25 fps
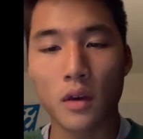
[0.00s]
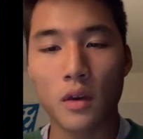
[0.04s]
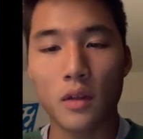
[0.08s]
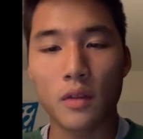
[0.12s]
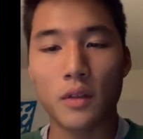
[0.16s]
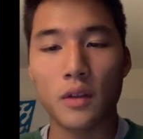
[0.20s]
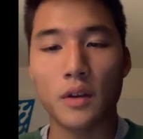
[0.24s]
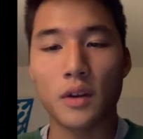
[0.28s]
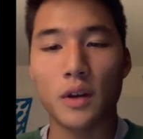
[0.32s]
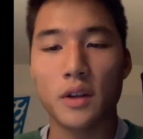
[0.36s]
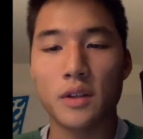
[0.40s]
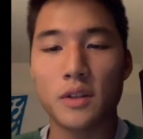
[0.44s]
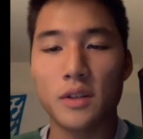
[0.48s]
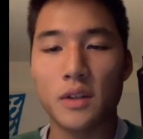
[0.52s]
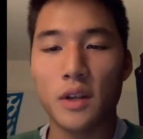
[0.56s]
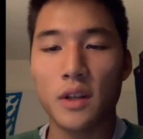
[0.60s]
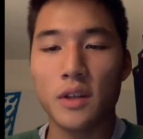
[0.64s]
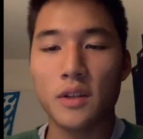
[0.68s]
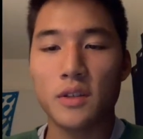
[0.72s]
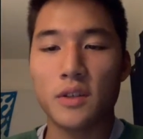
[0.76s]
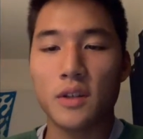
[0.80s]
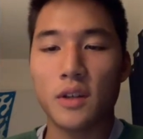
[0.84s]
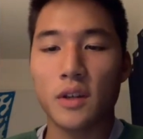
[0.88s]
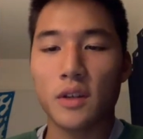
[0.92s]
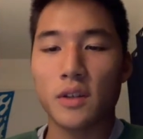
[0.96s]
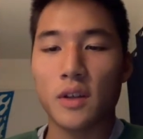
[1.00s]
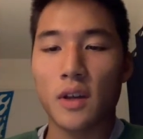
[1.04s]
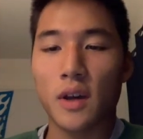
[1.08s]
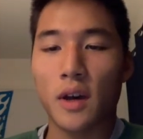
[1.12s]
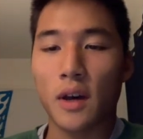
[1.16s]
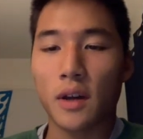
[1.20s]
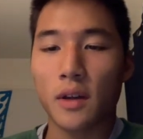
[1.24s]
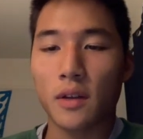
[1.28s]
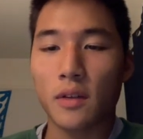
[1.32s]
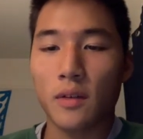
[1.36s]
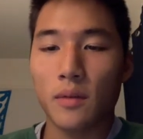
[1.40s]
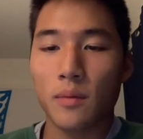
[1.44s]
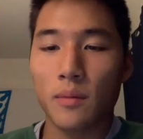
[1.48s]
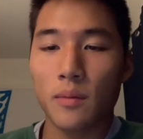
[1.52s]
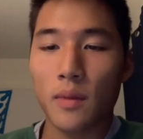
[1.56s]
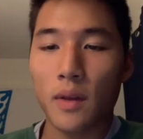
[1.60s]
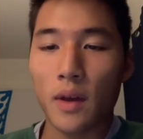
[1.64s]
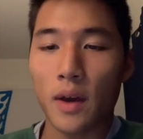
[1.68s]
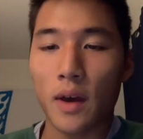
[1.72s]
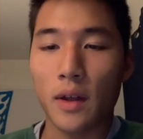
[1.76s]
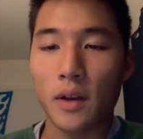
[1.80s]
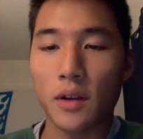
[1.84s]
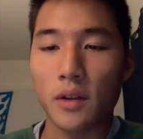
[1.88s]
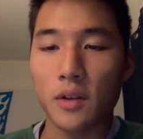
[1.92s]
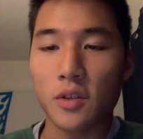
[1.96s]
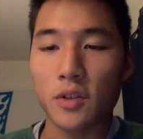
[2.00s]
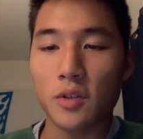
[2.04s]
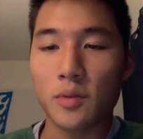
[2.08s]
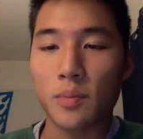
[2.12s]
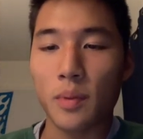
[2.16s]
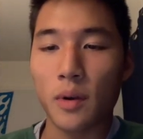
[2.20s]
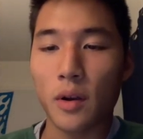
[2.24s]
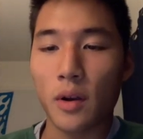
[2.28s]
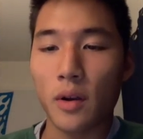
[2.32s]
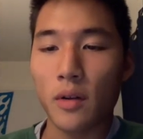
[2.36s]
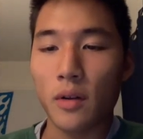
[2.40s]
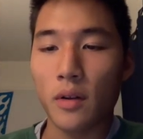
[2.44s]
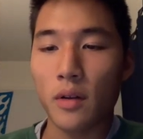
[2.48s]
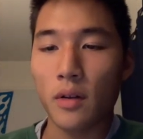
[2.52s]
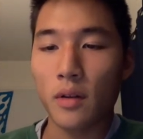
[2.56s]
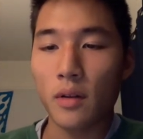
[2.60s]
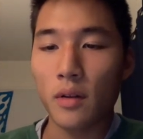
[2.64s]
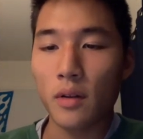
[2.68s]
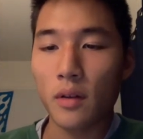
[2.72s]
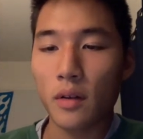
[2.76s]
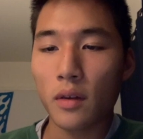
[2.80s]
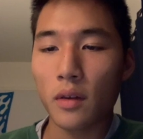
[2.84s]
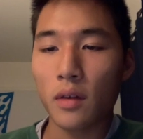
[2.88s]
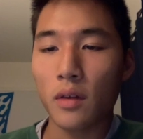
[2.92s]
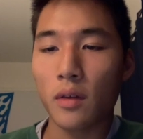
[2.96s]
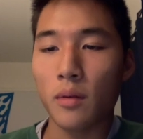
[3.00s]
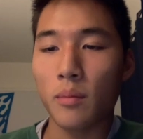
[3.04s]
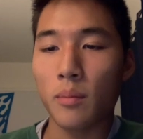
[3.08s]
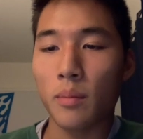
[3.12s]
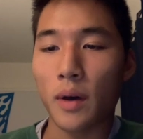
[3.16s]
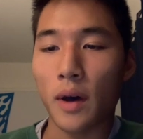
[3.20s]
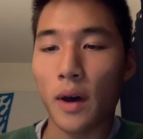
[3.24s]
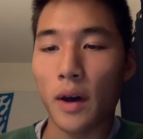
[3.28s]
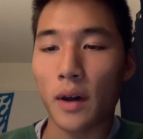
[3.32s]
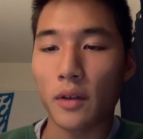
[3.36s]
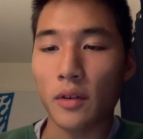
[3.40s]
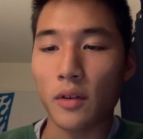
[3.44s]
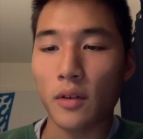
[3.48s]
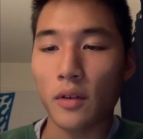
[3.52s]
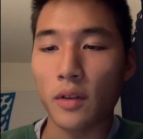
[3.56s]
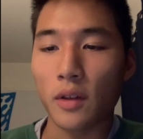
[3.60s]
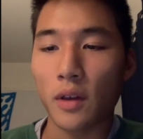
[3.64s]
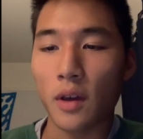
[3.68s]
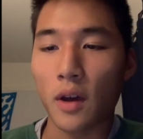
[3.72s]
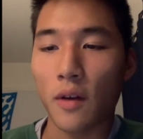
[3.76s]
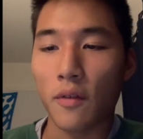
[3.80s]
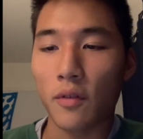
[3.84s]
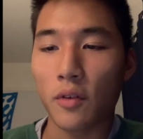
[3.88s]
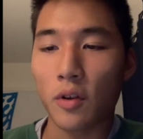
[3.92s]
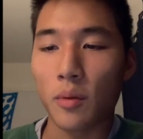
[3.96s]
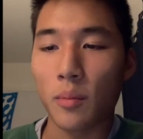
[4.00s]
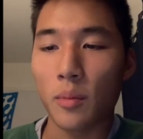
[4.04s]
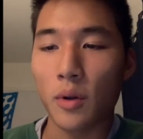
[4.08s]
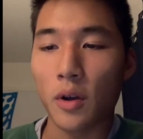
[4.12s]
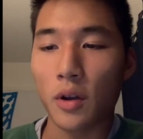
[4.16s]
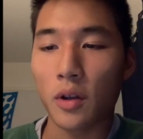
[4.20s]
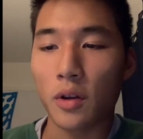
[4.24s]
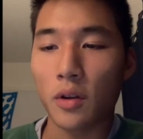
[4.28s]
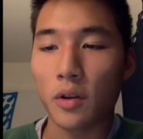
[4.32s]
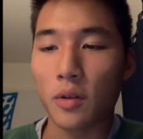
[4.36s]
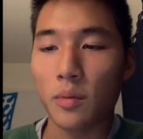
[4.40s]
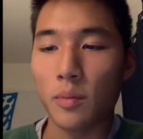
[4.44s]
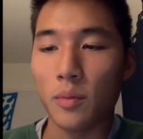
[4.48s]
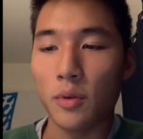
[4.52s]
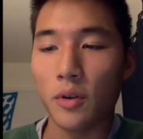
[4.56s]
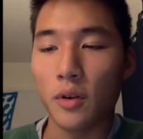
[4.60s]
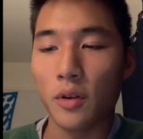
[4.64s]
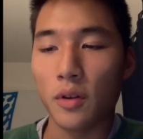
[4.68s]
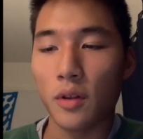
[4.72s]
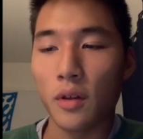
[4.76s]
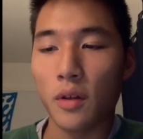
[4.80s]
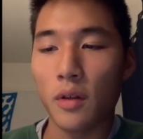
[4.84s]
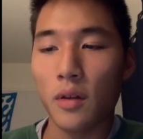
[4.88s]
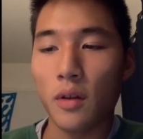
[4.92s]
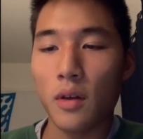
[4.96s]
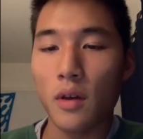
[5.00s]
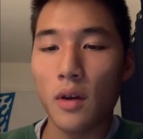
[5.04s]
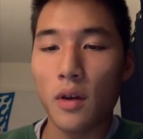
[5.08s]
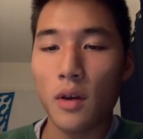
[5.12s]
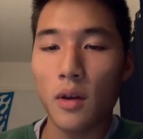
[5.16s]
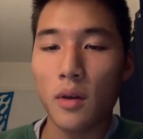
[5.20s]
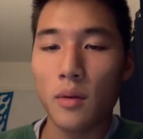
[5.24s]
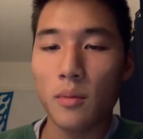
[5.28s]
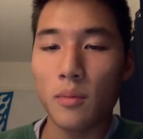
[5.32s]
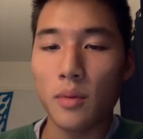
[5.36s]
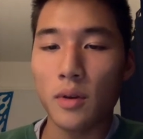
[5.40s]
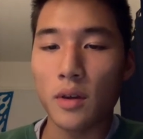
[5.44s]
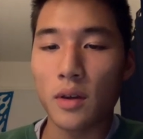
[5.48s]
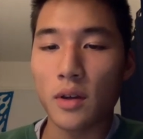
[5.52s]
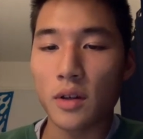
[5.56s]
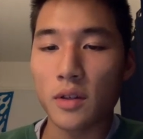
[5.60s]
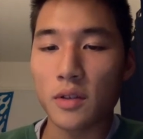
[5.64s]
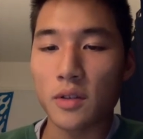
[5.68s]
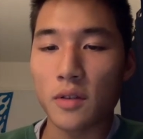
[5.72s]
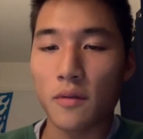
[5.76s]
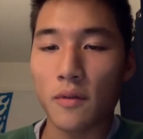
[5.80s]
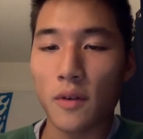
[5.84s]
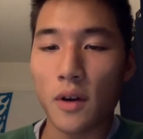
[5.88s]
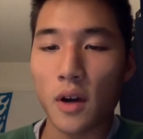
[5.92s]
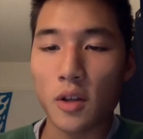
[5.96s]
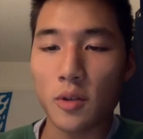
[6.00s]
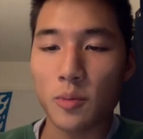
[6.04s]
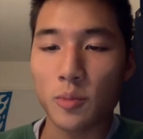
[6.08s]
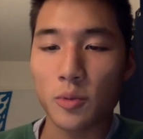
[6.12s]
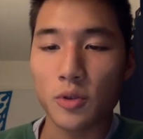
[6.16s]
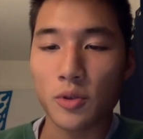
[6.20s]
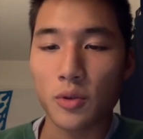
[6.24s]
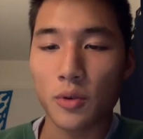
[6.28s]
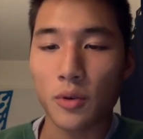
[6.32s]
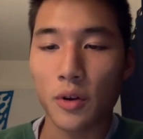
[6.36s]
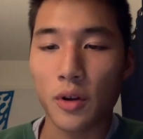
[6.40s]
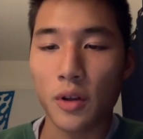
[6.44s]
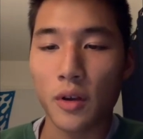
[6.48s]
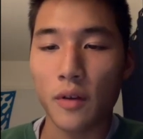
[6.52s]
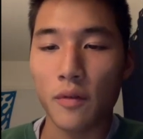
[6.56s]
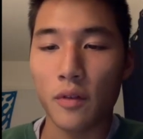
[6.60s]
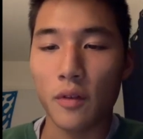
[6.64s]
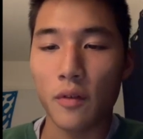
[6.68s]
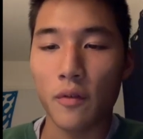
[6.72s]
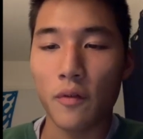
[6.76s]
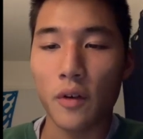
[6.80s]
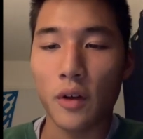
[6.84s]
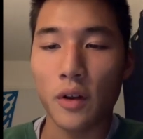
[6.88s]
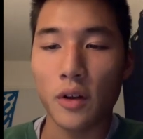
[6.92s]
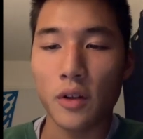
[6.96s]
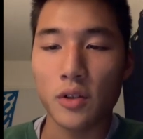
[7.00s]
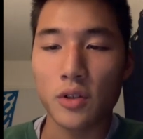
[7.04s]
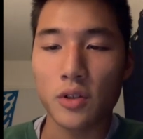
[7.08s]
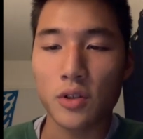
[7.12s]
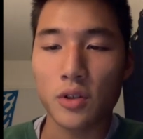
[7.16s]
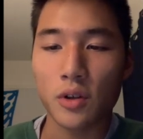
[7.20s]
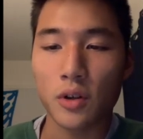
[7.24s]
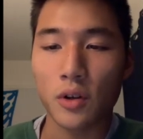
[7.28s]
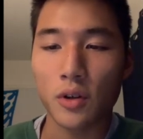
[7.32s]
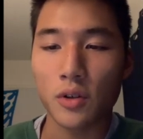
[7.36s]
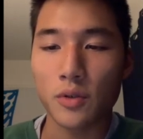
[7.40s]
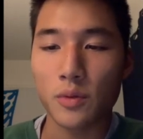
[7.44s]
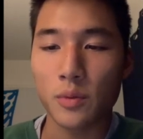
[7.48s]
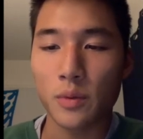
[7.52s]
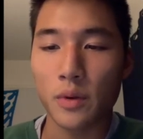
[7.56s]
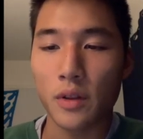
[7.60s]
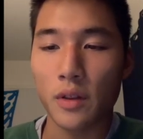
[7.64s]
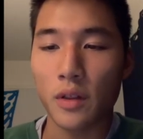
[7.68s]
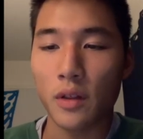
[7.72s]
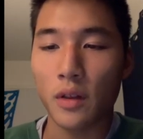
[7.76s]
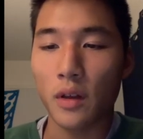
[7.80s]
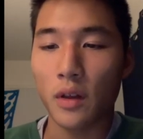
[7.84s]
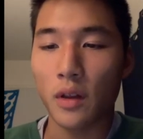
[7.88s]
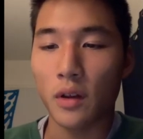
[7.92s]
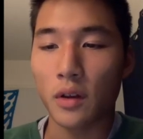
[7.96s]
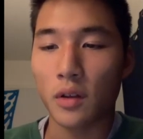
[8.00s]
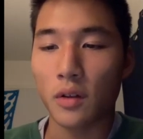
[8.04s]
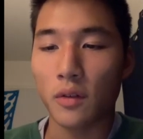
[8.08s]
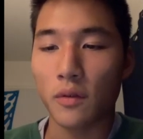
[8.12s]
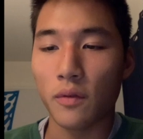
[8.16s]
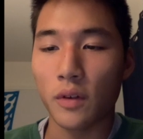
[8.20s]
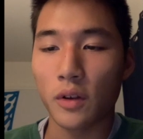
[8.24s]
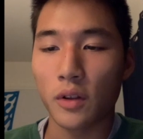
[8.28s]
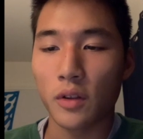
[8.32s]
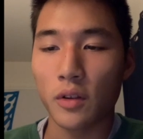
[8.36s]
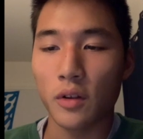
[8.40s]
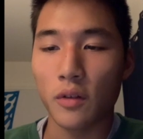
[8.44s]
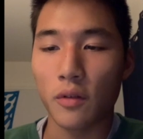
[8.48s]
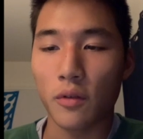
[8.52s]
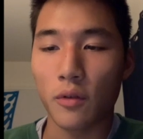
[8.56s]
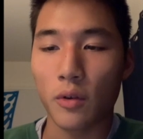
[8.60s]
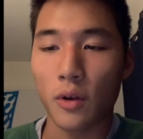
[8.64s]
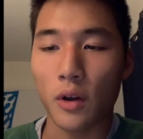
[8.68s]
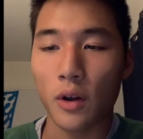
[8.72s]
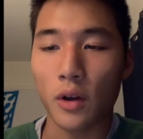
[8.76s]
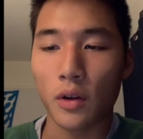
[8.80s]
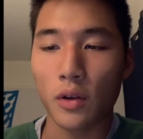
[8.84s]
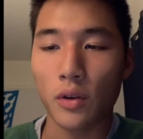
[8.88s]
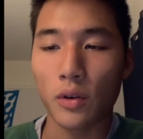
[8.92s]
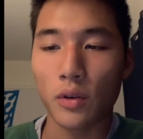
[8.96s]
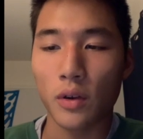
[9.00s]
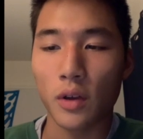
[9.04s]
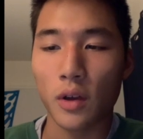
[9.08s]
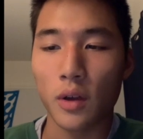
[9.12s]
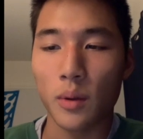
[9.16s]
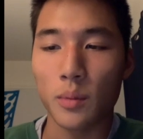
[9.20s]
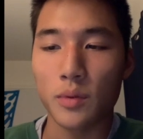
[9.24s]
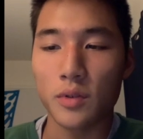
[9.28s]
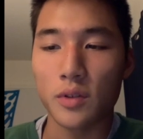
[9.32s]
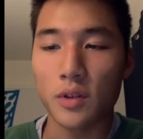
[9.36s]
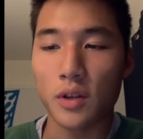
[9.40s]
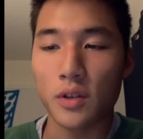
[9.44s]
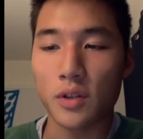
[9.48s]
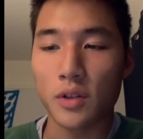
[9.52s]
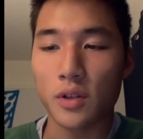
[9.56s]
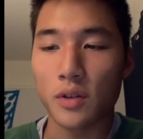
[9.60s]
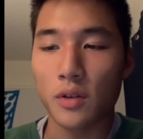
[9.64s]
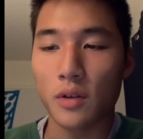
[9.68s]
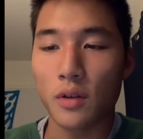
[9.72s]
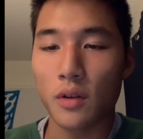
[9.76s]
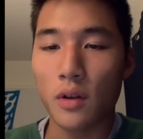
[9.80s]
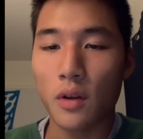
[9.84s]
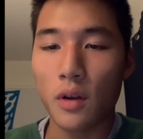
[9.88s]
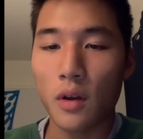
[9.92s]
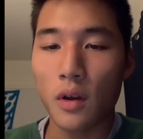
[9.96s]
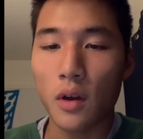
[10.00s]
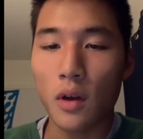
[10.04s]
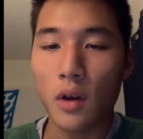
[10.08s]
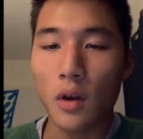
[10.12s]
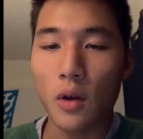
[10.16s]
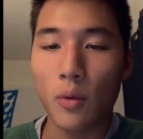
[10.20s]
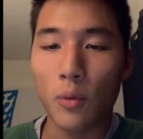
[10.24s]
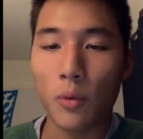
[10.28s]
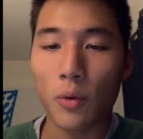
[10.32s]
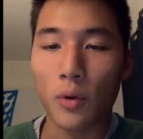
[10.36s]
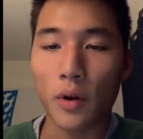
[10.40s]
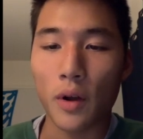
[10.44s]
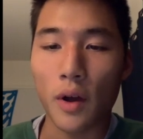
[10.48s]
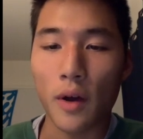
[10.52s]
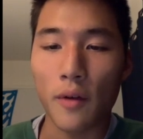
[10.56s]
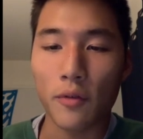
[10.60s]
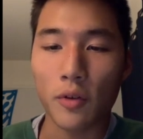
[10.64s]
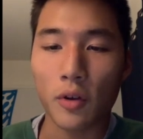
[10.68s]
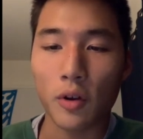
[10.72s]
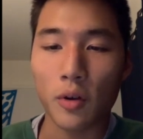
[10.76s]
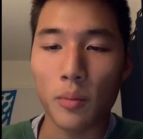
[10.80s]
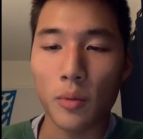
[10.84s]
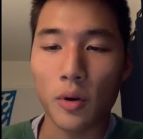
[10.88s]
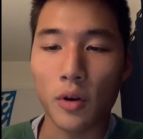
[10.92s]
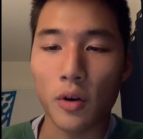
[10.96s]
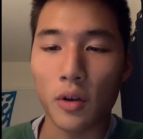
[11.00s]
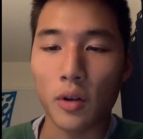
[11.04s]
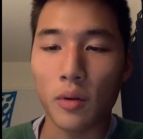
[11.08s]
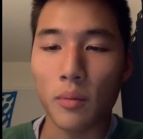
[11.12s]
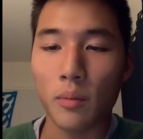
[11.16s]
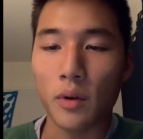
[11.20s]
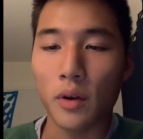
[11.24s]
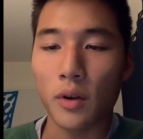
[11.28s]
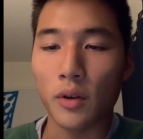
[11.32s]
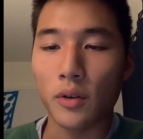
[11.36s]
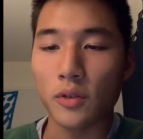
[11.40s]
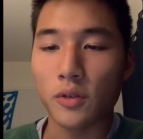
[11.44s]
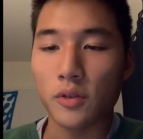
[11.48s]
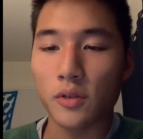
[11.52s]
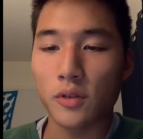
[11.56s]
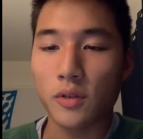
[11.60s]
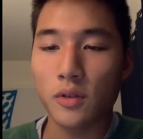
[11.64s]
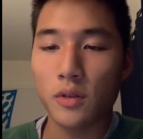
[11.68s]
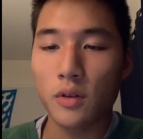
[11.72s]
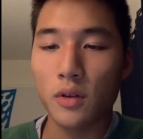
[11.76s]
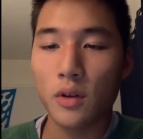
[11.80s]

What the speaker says: The 1986 Act had a disparate impact on the African American community because the vast majority of defendants charged with and convicted of crack cocaine possession were African American males,